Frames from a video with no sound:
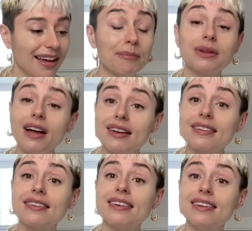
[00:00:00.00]

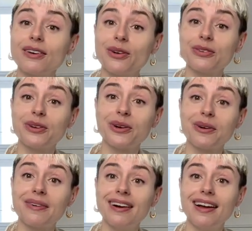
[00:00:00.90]
Plus, it's
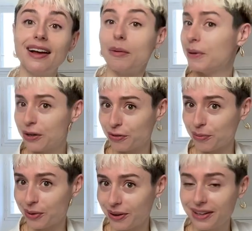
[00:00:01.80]
also a picture
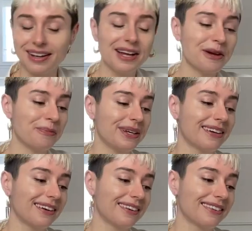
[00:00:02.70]
book
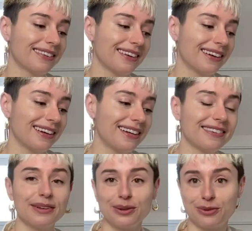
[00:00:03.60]
because it
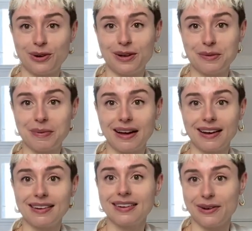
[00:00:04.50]
is illustrated
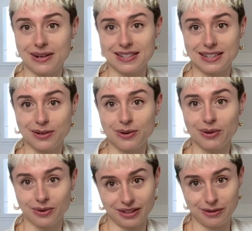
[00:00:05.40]
by Carrington
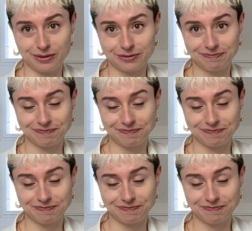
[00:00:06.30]
herself.